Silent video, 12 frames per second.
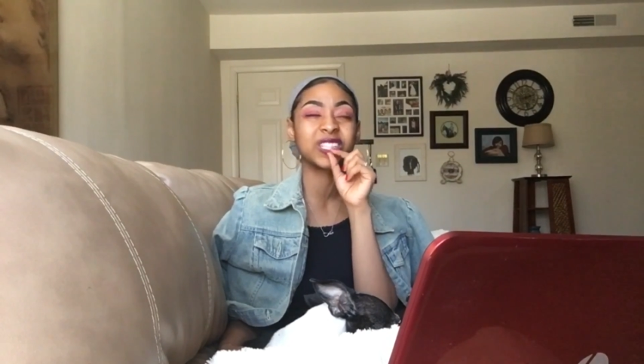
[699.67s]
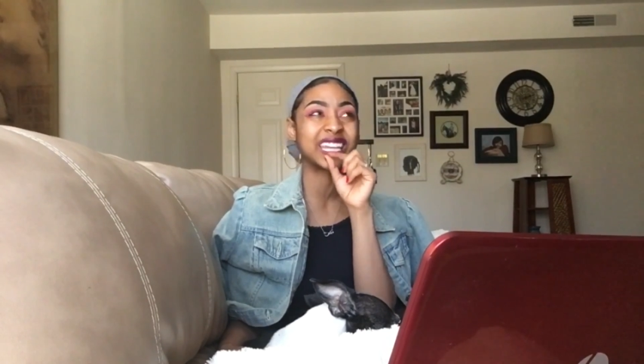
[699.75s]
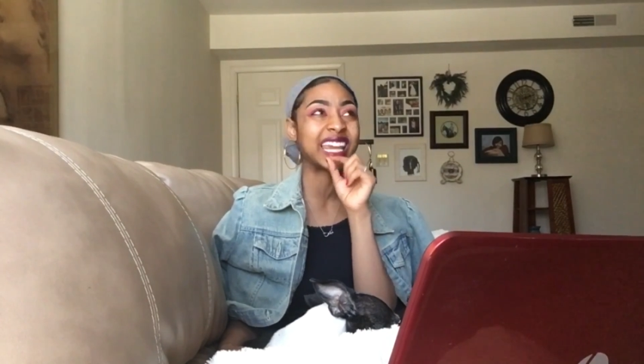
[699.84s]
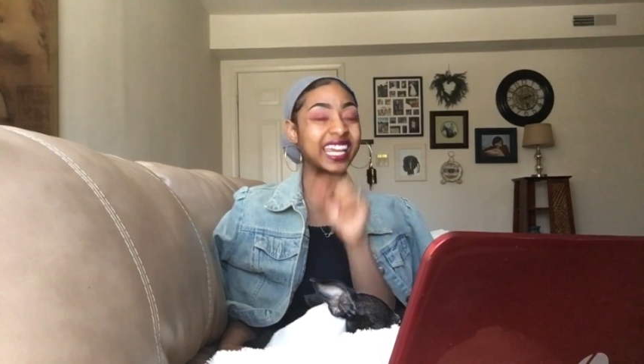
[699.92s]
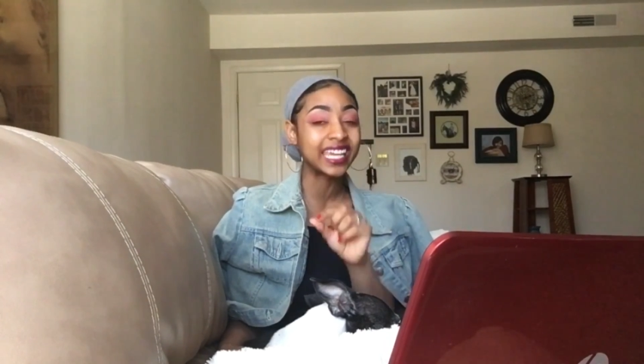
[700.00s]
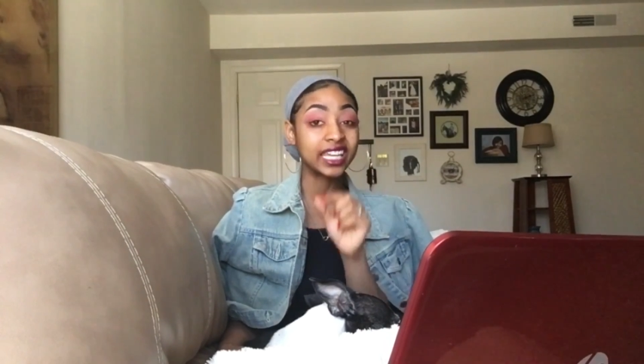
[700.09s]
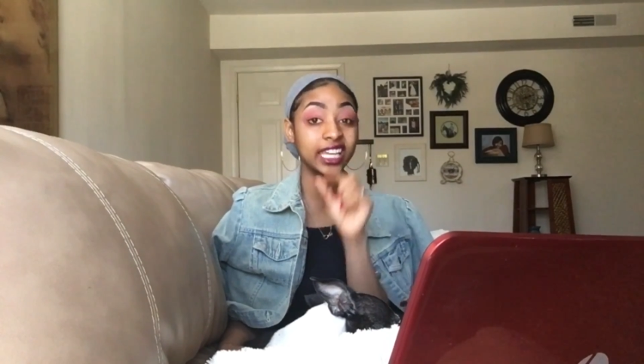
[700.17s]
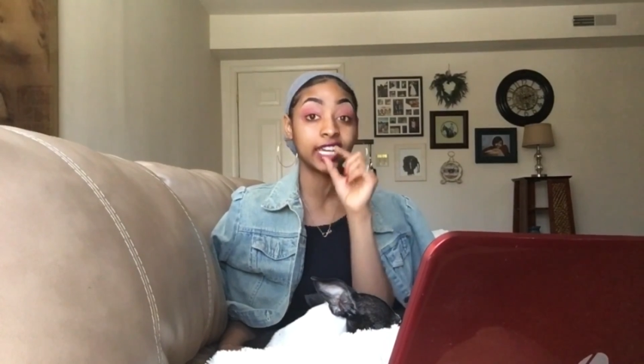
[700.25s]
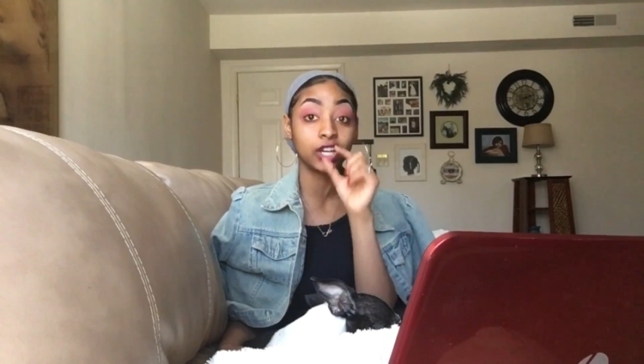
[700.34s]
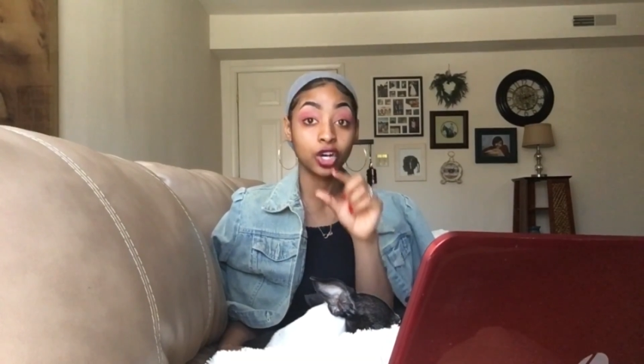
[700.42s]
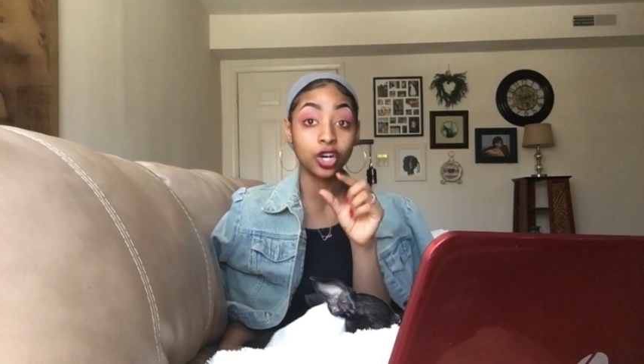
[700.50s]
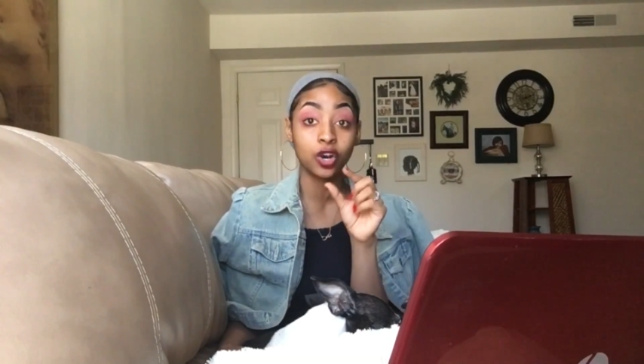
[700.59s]
kinky
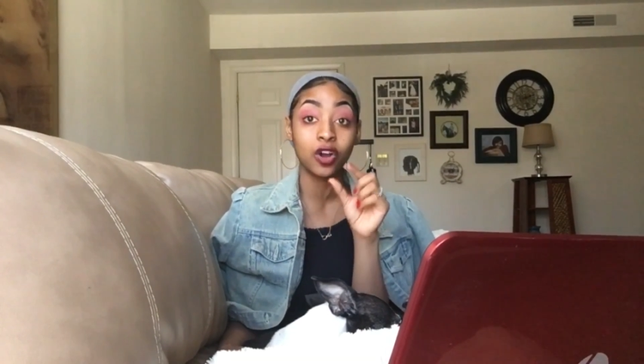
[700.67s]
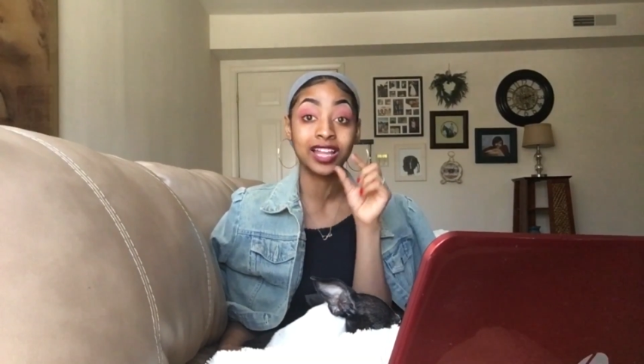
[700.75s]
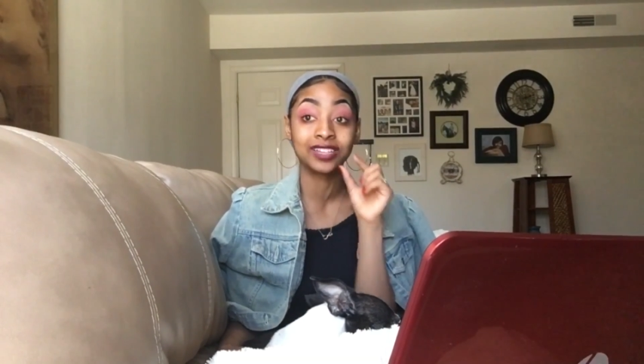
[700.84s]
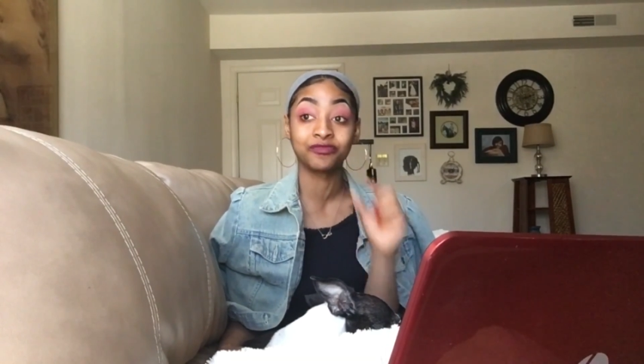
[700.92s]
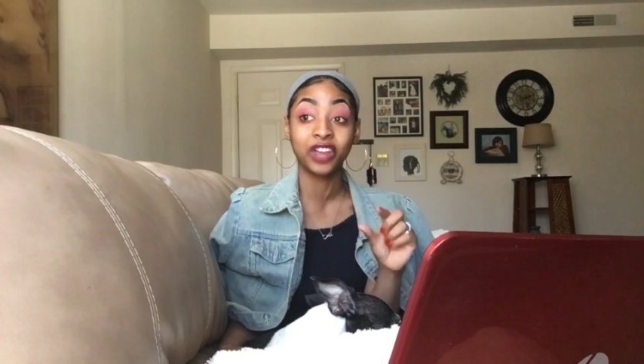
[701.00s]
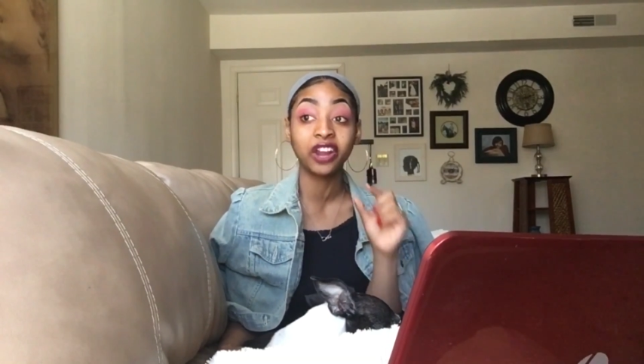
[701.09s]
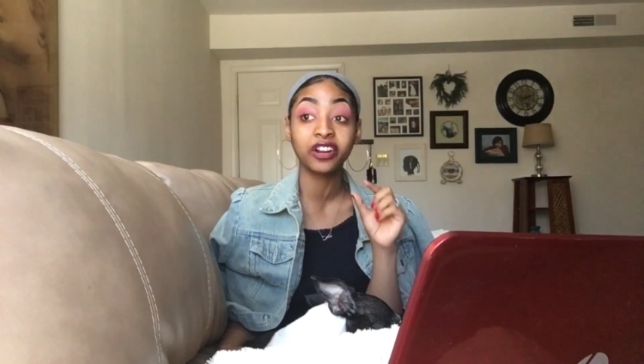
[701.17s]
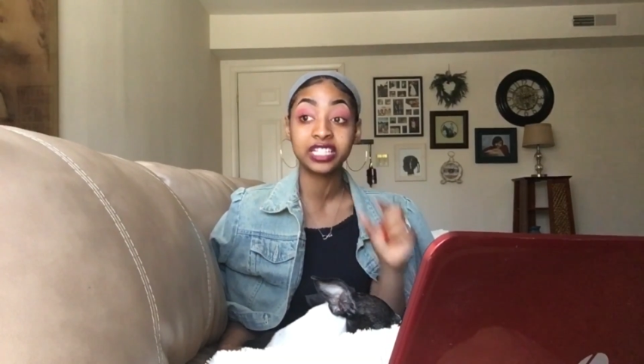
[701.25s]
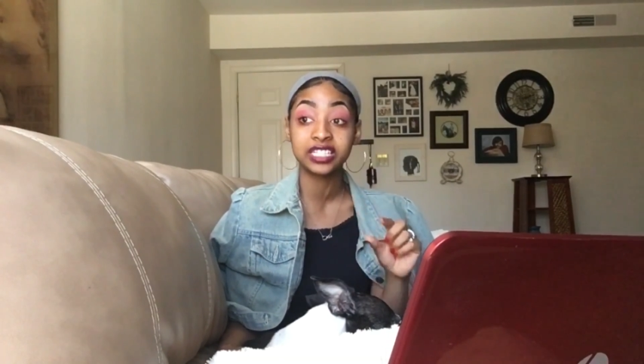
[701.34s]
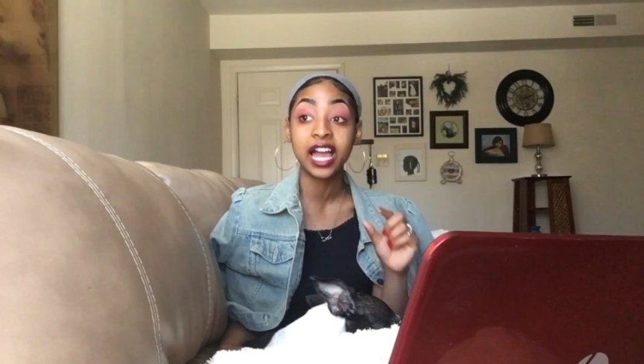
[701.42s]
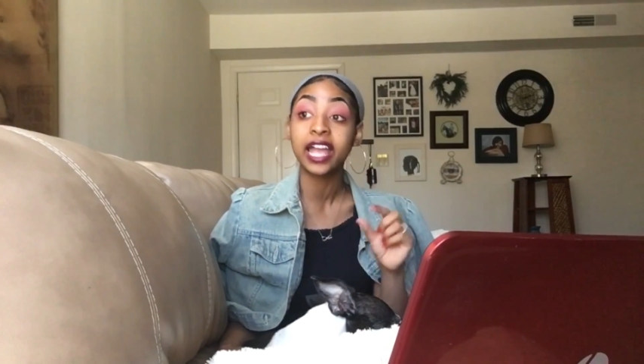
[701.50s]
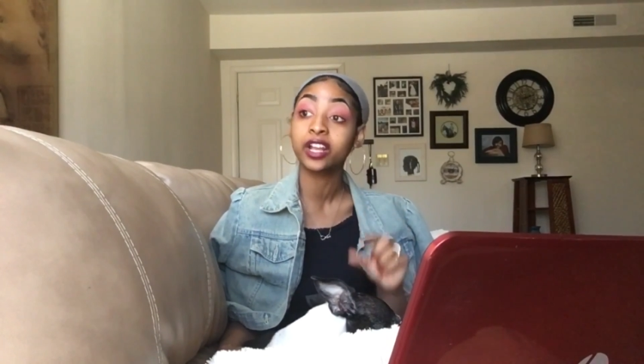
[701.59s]
curl, a very
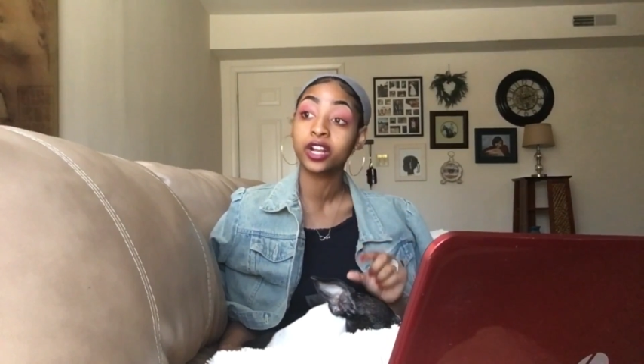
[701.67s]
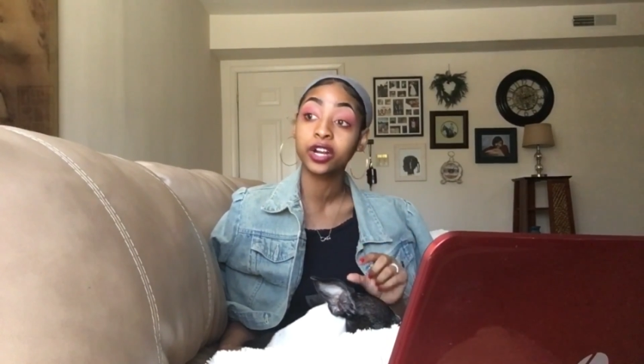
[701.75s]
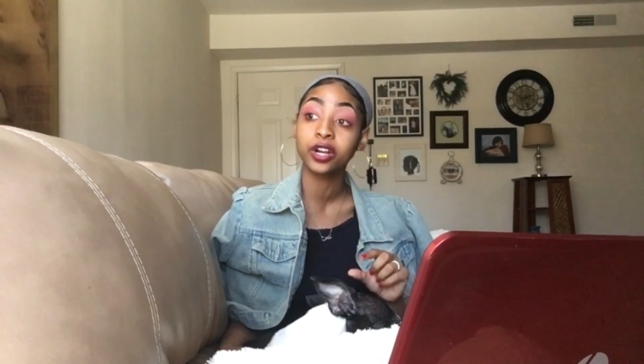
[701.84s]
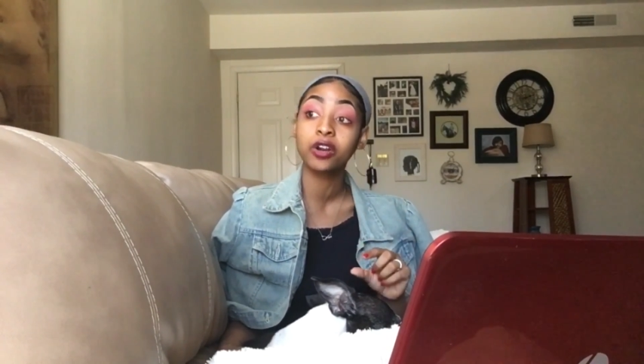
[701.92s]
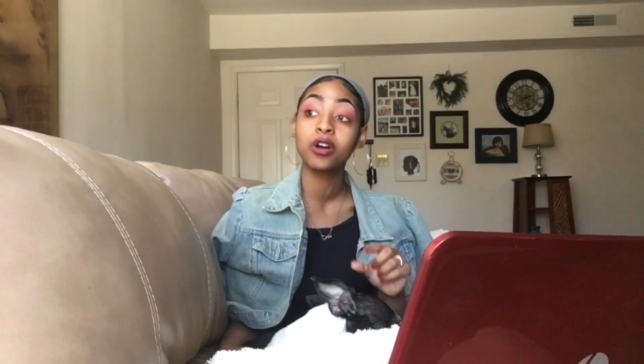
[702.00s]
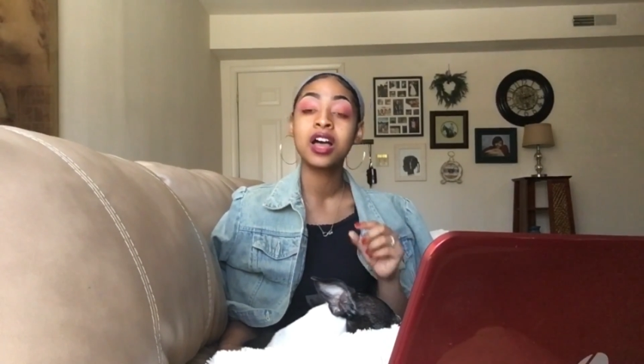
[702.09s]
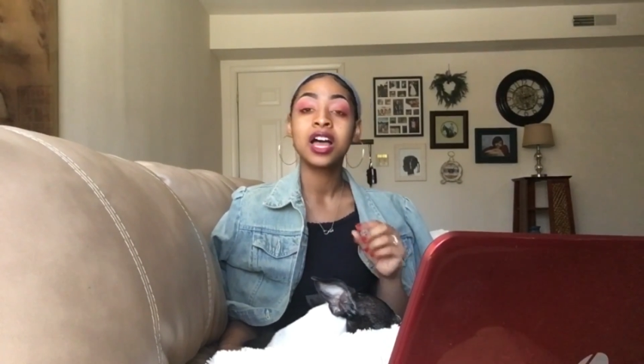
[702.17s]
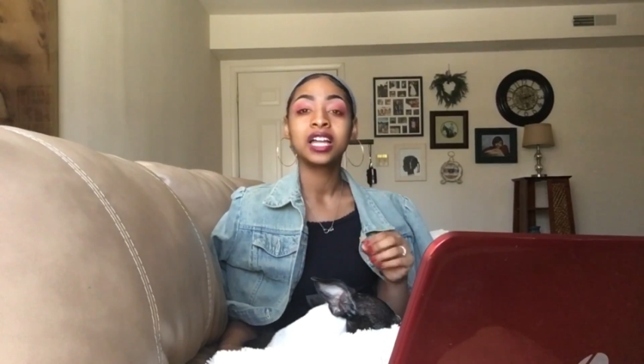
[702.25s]
tight curl,